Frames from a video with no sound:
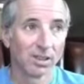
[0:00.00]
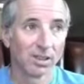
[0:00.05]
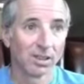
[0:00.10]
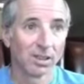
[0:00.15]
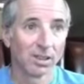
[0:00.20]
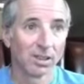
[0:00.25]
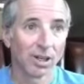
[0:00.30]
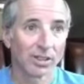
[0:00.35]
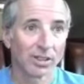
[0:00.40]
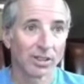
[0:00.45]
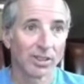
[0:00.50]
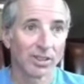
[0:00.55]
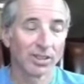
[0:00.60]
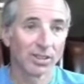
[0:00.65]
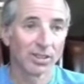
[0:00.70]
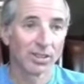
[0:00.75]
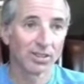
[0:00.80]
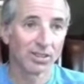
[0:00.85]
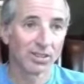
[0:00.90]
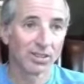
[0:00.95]

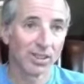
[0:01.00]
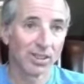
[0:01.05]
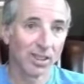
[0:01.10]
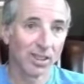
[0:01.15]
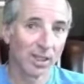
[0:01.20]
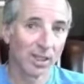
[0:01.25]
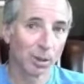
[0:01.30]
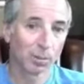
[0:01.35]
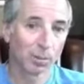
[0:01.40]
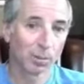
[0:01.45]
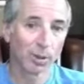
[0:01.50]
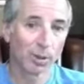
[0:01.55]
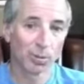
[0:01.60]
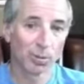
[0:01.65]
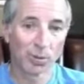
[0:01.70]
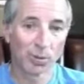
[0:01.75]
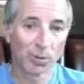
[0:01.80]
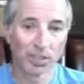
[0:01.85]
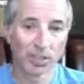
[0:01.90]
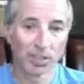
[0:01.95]
authenticity and
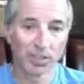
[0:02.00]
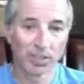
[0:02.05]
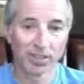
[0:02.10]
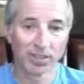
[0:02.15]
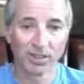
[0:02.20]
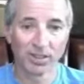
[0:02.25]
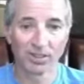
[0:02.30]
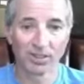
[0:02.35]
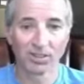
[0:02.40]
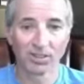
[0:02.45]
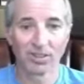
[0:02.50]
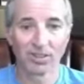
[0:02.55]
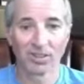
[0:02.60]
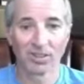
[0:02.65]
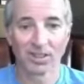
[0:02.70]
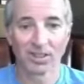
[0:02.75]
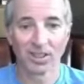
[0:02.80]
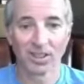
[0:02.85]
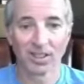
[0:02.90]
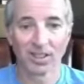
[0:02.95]
appropriateness and
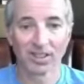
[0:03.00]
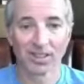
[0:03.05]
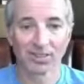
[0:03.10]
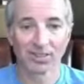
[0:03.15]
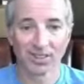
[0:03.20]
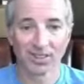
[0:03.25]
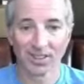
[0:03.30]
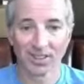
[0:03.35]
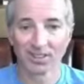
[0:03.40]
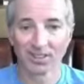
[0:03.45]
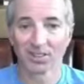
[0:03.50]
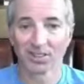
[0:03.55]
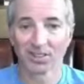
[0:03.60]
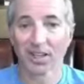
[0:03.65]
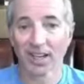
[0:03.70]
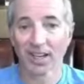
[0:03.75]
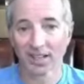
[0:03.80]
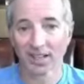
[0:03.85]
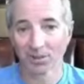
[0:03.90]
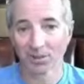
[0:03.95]
honesty and
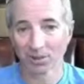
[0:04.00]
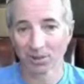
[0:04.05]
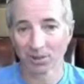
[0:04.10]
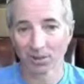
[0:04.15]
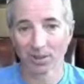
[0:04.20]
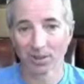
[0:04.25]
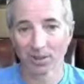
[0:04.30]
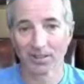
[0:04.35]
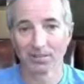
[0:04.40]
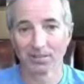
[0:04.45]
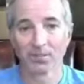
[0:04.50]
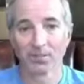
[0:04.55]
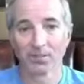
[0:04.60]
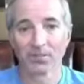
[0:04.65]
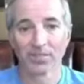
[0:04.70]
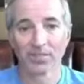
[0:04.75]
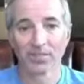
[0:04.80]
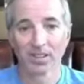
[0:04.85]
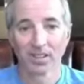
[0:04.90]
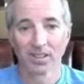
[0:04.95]
candor. And,
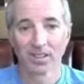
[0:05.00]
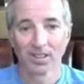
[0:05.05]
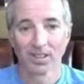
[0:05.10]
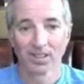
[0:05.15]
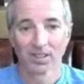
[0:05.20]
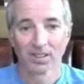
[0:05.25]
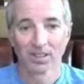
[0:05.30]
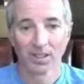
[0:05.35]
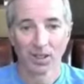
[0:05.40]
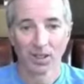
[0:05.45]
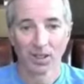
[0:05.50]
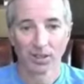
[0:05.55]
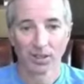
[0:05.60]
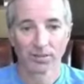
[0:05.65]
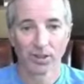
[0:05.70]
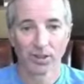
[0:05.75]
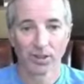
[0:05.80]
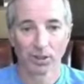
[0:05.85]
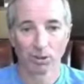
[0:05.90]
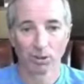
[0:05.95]

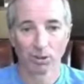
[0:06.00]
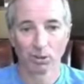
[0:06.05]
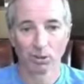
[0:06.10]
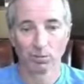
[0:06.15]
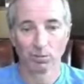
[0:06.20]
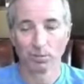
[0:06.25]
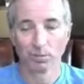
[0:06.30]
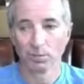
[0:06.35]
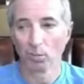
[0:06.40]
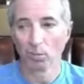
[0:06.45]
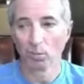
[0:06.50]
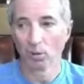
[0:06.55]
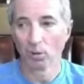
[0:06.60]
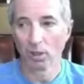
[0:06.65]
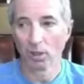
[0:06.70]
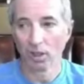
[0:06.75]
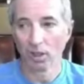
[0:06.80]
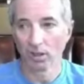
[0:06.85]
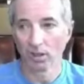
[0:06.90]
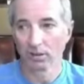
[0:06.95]
if you
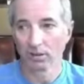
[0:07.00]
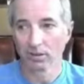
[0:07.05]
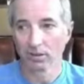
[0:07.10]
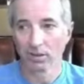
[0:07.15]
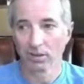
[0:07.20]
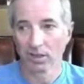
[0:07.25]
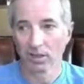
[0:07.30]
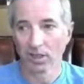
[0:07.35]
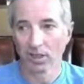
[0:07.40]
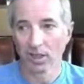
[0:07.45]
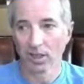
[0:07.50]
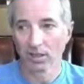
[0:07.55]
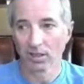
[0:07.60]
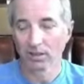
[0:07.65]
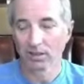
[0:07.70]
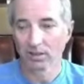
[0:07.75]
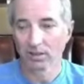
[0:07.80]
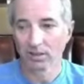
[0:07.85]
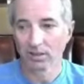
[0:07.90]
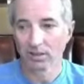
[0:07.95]
were
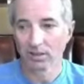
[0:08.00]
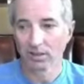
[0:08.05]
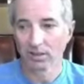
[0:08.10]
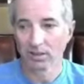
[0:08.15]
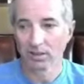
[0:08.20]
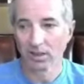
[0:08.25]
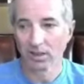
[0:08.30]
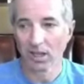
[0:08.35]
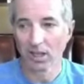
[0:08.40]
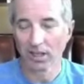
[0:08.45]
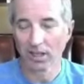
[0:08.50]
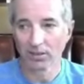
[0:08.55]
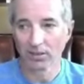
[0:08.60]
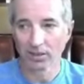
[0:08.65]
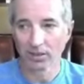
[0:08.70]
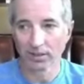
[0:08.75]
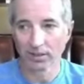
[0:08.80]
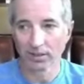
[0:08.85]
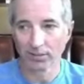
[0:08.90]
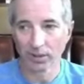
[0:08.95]

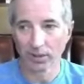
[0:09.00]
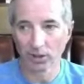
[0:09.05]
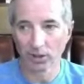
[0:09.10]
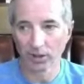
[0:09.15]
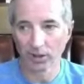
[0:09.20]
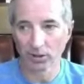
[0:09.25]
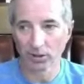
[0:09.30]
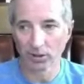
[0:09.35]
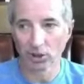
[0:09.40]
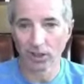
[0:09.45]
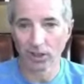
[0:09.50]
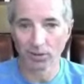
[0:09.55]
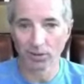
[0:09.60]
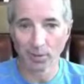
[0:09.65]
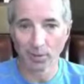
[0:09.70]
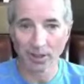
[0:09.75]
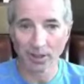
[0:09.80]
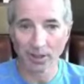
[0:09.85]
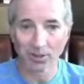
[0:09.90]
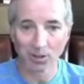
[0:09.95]
honestly feeling
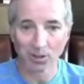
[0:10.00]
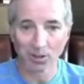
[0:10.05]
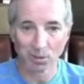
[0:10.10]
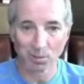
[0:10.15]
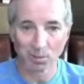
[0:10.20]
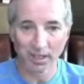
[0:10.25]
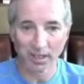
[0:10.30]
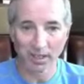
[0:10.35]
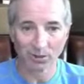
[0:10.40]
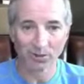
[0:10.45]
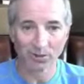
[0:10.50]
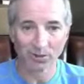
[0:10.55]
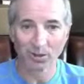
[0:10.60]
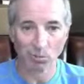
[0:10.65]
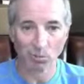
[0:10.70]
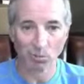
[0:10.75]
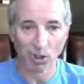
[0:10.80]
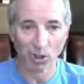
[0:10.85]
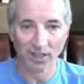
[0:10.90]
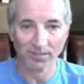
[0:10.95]
judgmental about
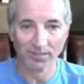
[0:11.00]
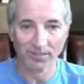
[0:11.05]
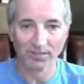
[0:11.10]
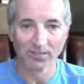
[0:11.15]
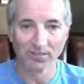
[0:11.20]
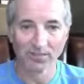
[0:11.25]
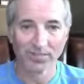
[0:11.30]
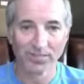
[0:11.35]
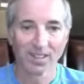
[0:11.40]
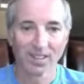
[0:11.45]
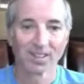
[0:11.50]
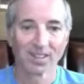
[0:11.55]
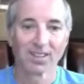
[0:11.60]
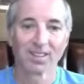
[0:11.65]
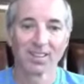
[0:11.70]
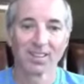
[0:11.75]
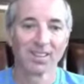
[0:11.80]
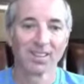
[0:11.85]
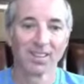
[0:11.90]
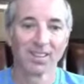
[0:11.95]
someone,
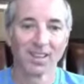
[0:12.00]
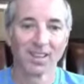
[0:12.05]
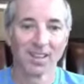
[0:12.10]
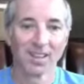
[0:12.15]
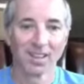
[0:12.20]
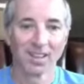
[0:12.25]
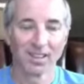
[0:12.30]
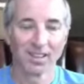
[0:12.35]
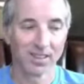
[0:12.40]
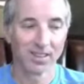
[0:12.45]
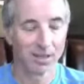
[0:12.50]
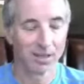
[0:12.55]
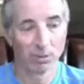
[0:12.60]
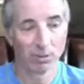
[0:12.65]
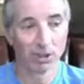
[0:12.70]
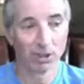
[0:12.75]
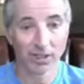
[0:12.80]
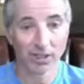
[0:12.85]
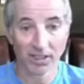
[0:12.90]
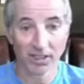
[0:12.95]
and that
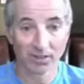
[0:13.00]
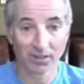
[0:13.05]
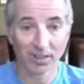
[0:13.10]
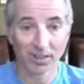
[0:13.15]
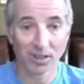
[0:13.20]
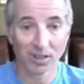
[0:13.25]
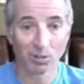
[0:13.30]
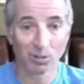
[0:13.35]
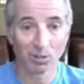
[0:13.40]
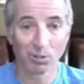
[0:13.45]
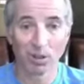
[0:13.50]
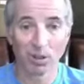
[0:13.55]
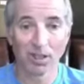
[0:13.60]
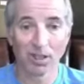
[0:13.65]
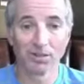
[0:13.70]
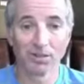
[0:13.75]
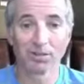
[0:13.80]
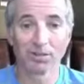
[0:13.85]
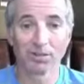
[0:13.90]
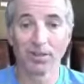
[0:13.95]
really is how
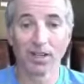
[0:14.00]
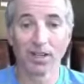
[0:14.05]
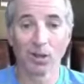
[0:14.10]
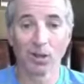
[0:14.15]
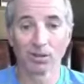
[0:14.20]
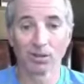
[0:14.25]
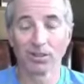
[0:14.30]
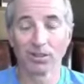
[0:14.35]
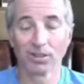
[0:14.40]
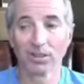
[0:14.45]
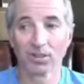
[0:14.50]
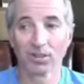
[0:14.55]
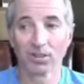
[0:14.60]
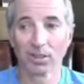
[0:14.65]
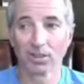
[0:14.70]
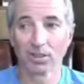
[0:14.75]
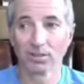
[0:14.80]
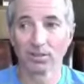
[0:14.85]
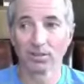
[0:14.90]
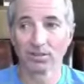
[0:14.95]
one felt, is it